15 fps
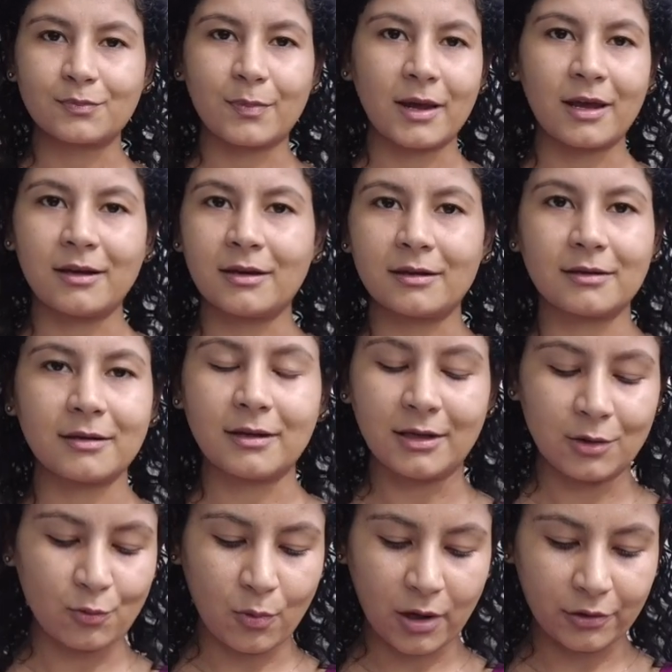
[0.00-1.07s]
pay it
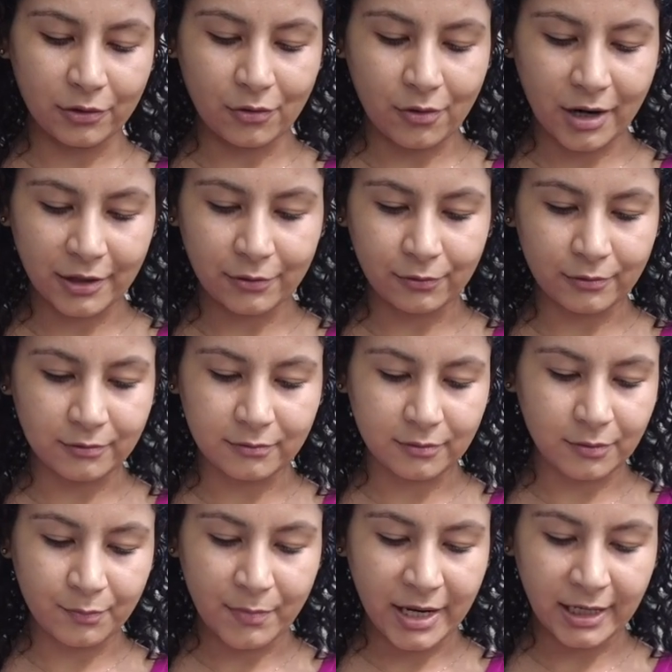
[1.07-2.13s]
in one go. I
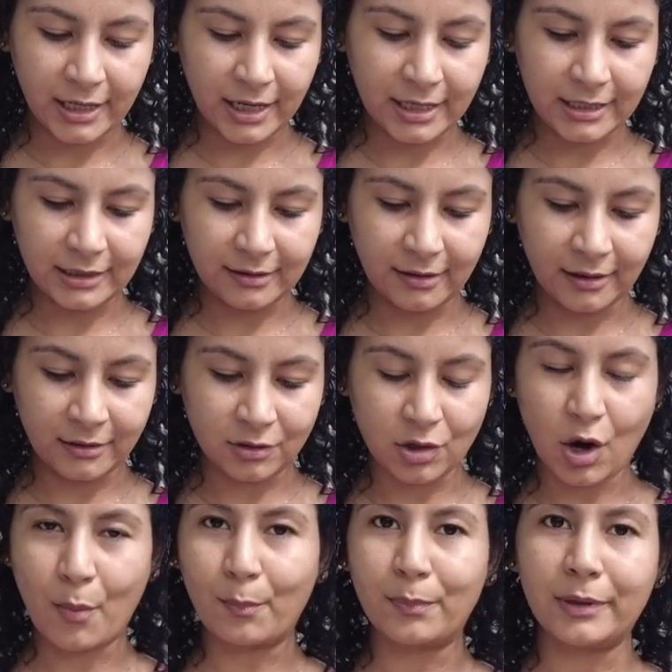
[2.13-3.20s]
don't make anything
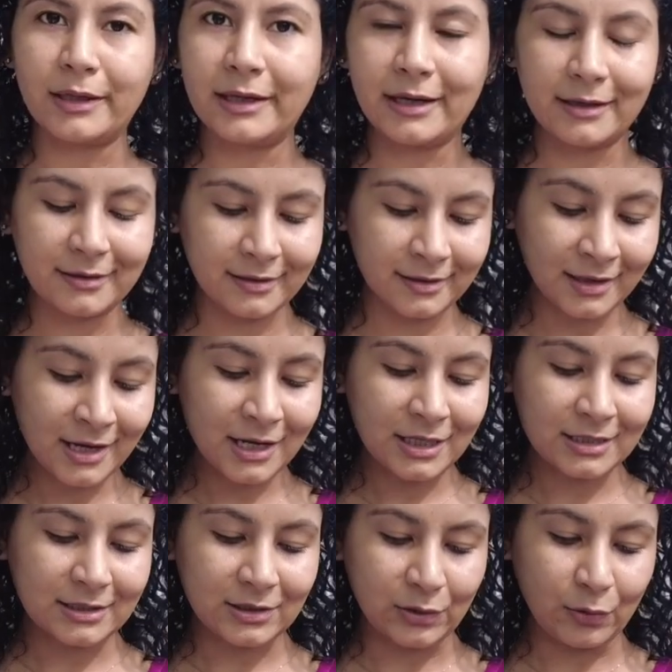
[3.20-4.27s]
complicated.
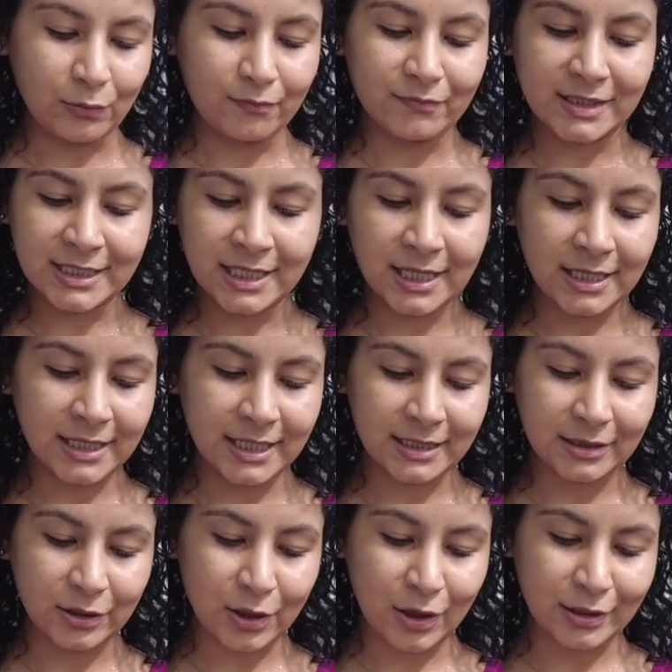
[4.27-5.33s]
So sehr
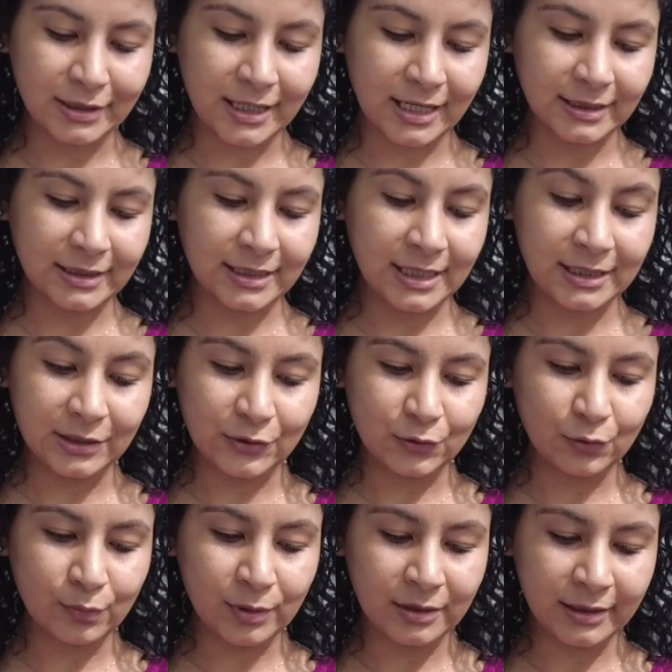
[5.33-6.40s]
netter Kontakte, alles
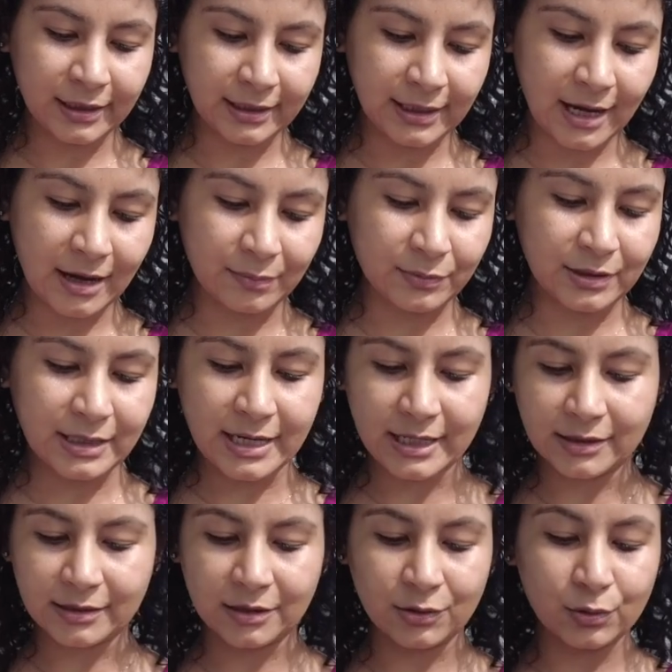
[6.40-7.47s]
super geklappt,
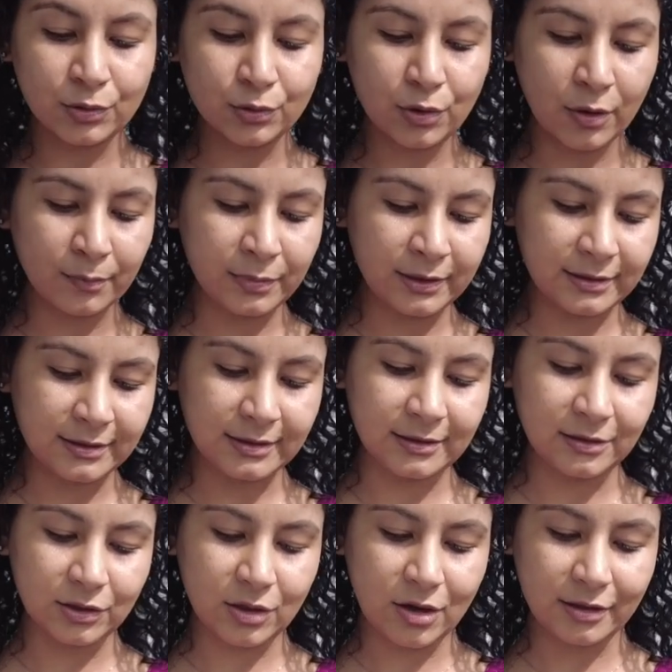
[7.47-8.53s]
netter,
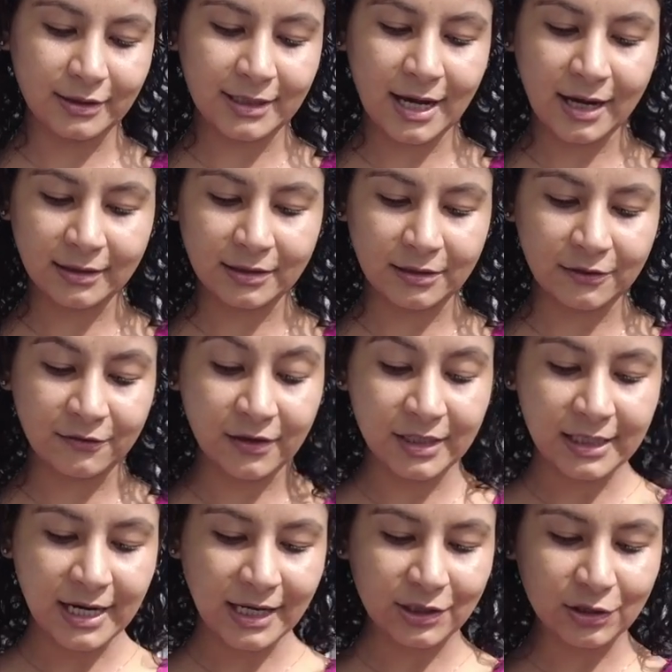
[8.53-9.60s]
unkompliziert Kontakte, very
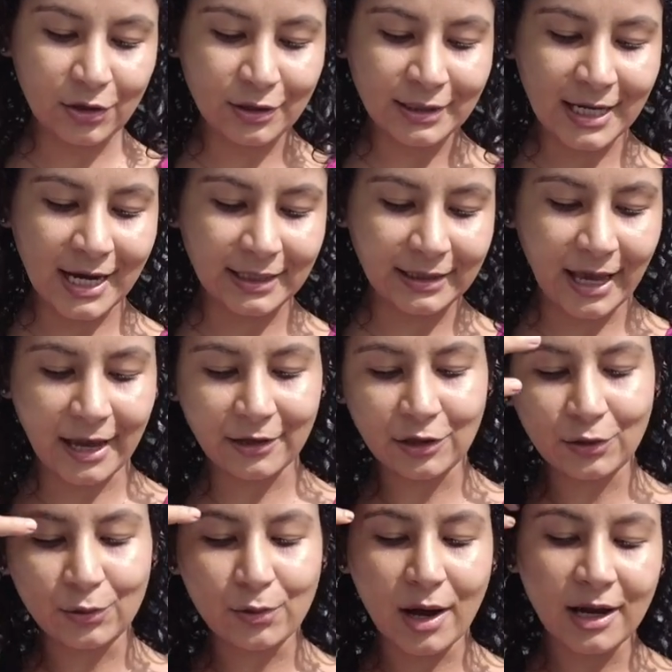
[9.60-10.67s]
nice contact, thank
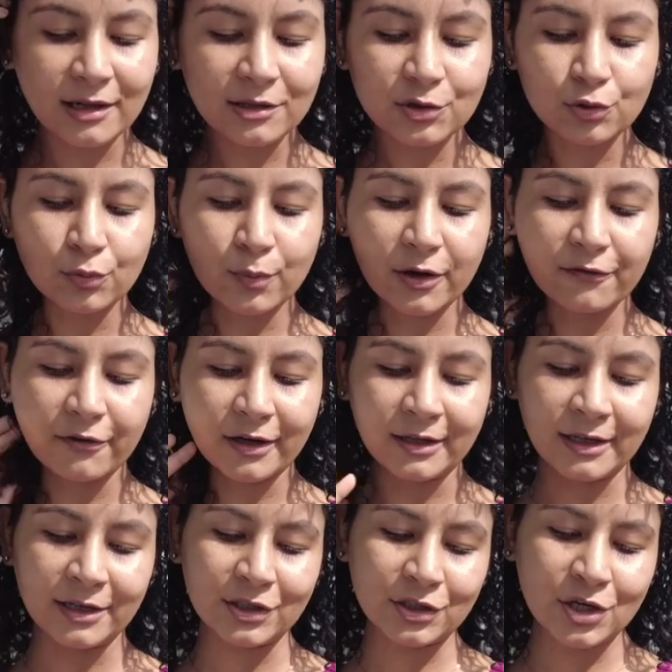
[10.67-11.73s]
you, alles super
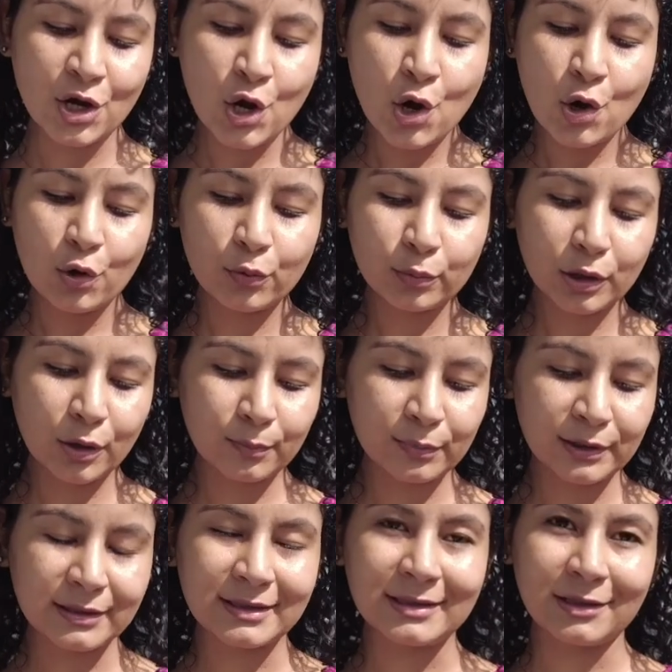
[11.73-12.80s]
friendlich,
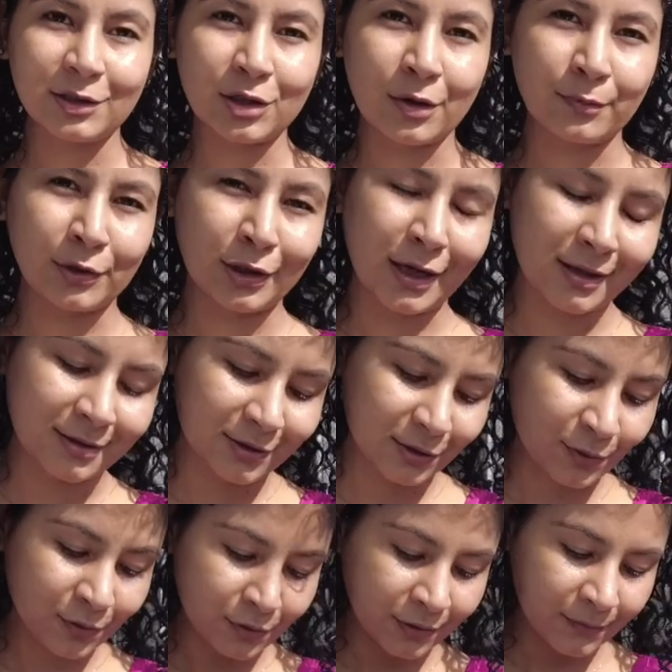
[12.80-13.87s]
unkompliziert
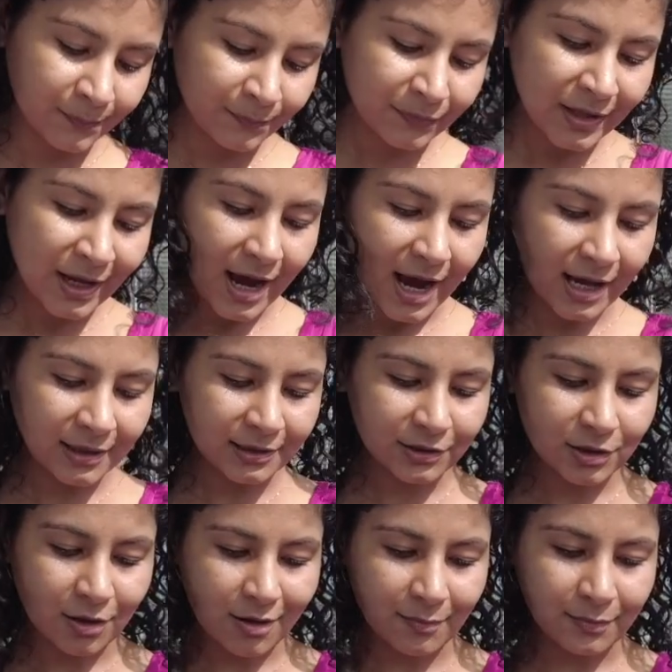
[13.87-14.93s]
Kommunikation, alle
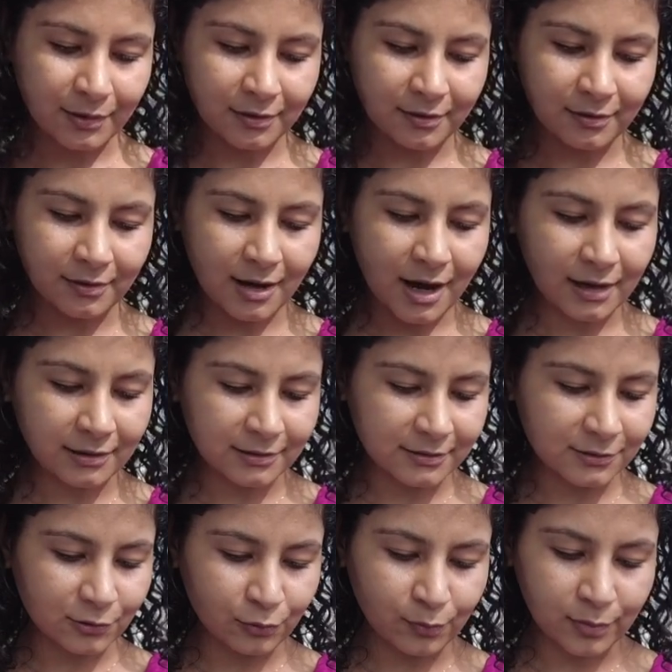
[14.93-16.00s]
top, alles
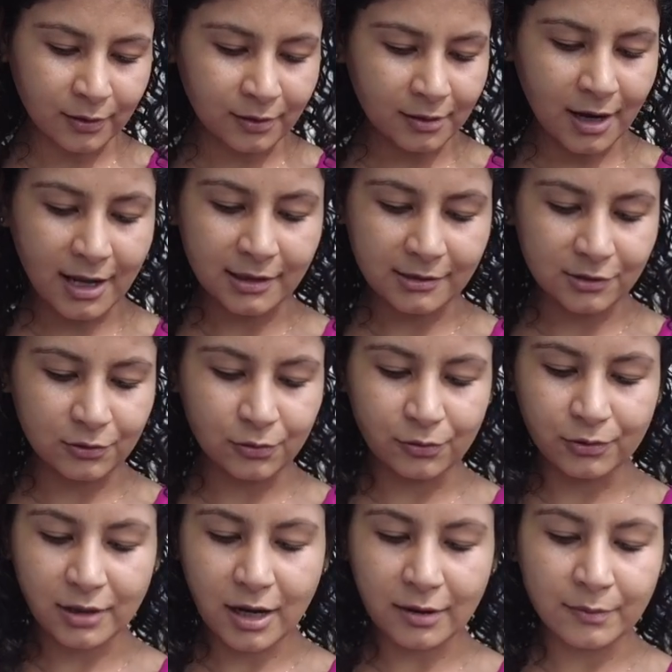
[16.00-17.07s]
super, alles
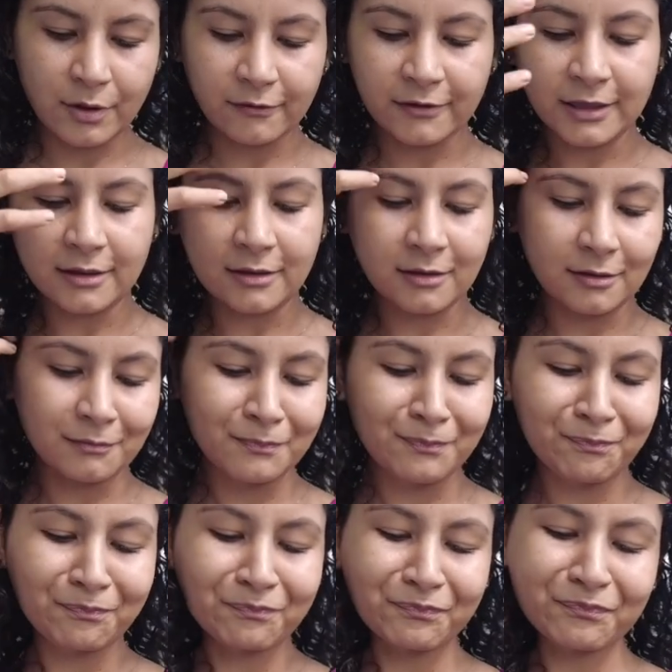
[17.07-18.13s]
gut, immer wieder,
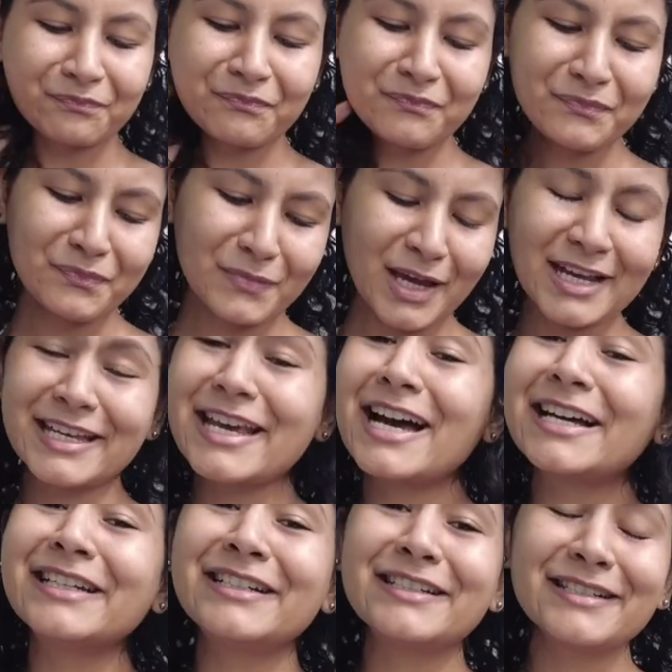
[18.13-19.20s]

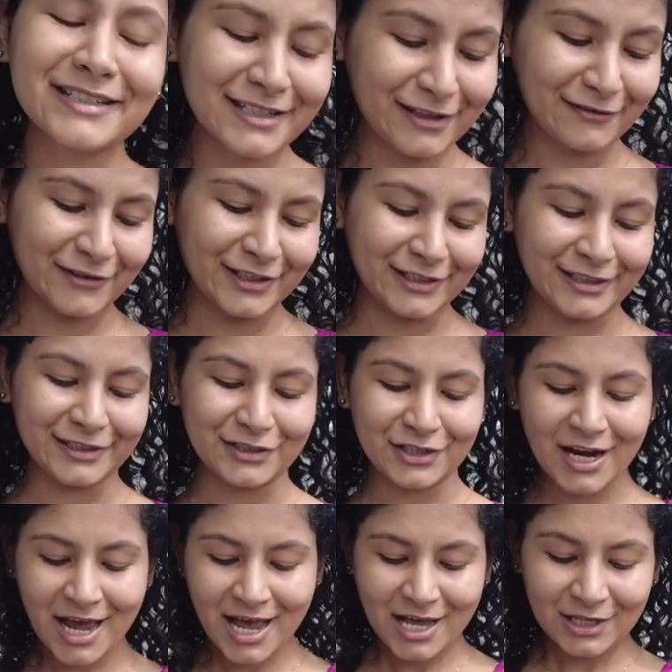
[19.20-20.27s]
gerne, sehr friendlich.
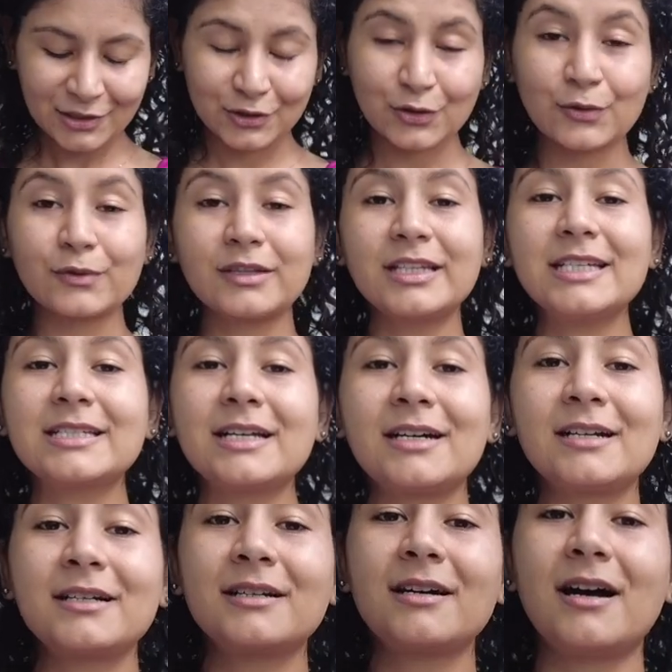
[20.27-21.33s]
So these
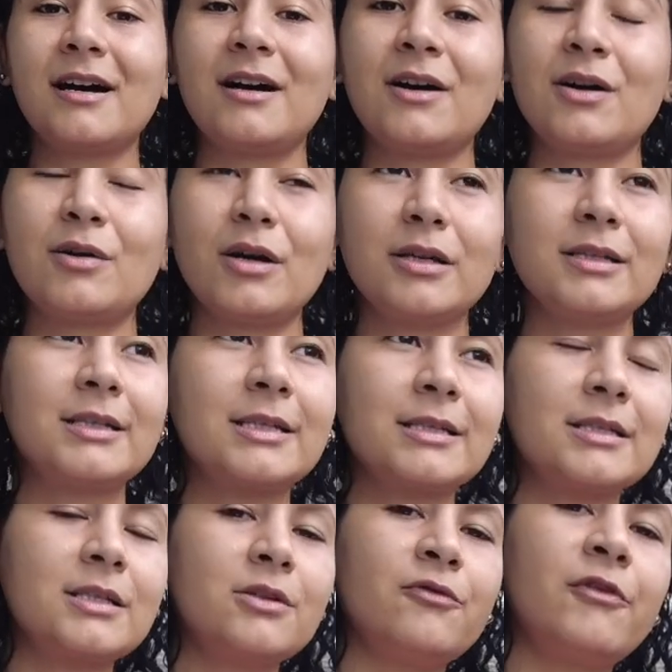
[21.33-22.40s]
are this
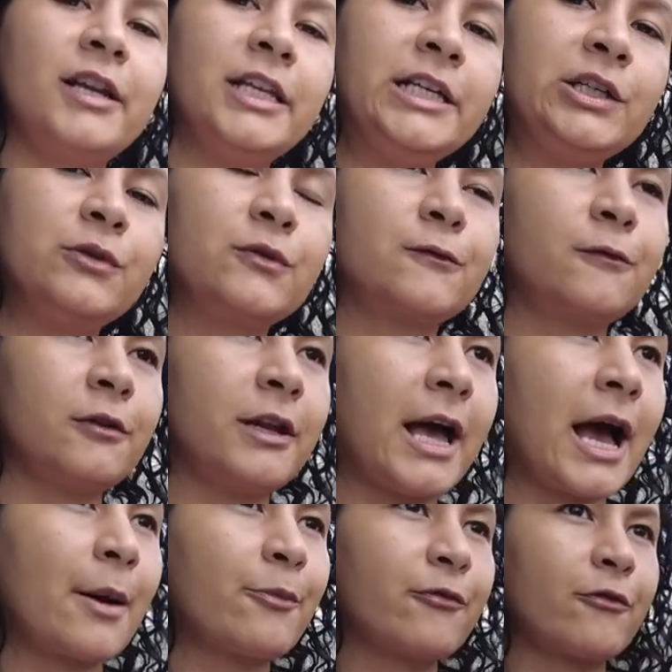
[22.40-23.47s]
is a really useful
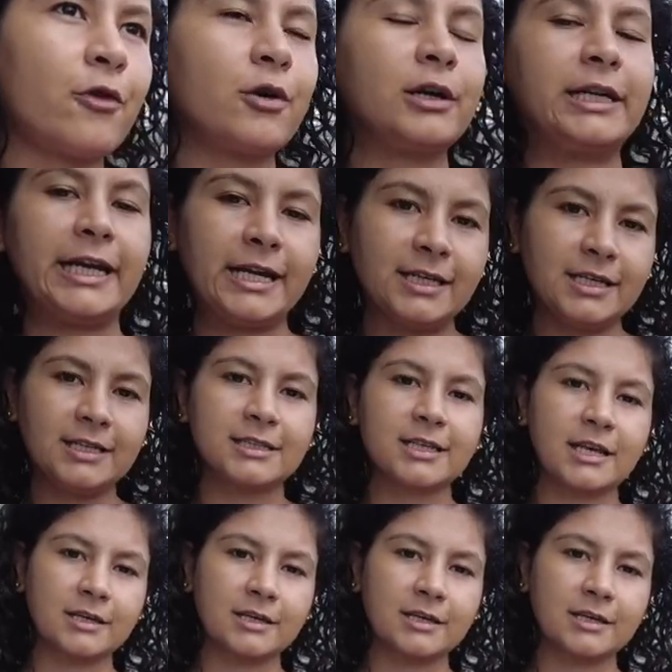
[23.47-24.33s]
app for ladies